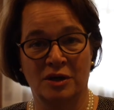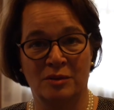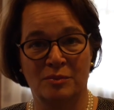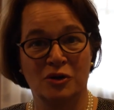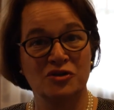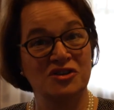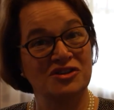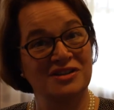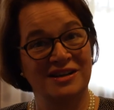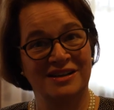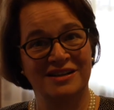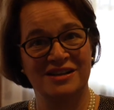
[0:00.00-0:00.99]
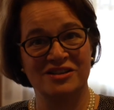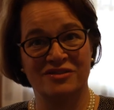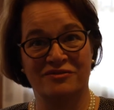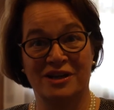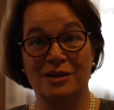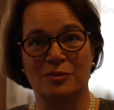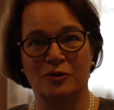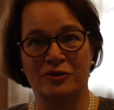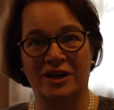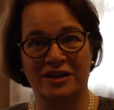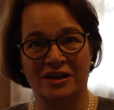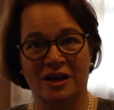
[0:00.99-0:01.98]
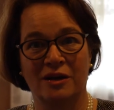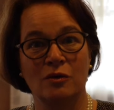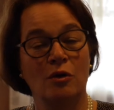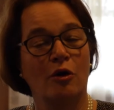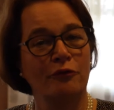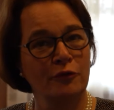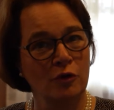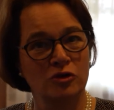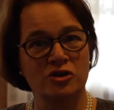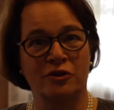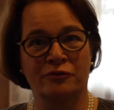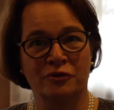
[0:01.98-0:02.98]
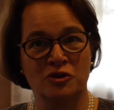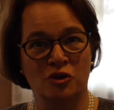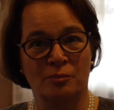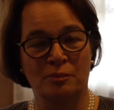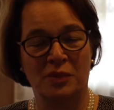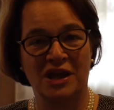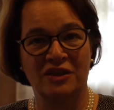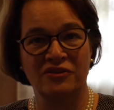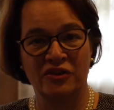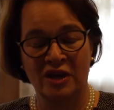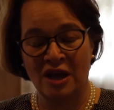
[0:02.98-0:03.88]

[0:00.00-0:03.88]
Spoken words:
boxes than it is available right now, of course of a top brand.